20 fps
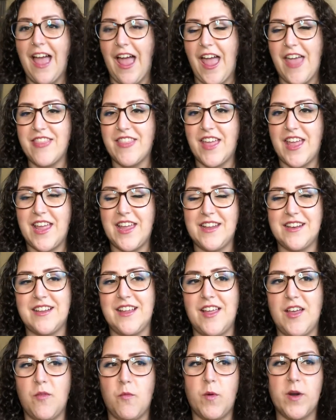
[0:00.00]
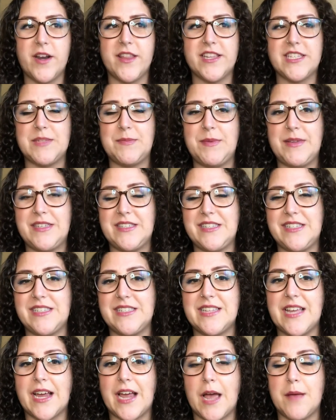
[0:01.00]
And then one of the species
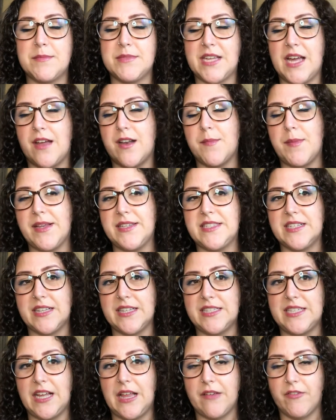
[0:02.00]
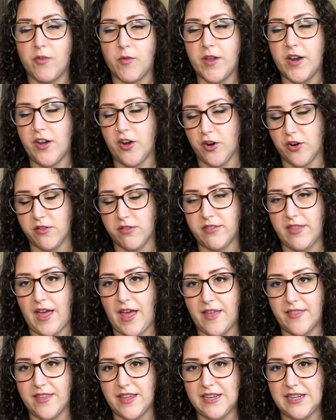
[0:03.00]
that comes down to basically tell everyone on Earth
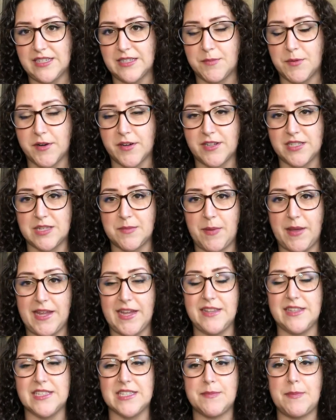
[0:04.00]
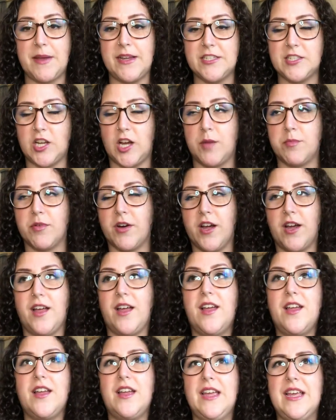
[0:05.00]
that they need to participate in the space opera
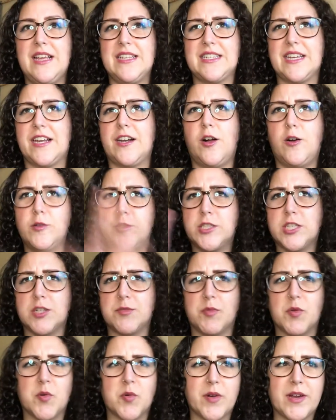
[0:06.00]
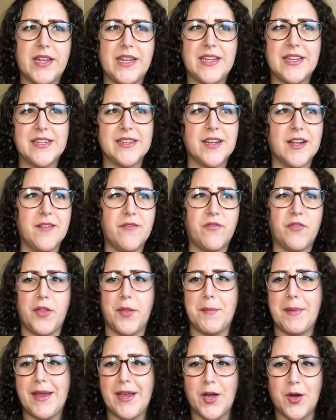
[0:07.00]
is like an ultramarine
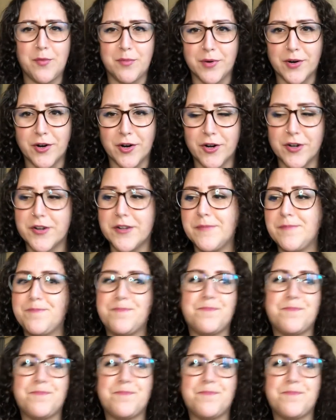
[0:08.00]
flamingo bird.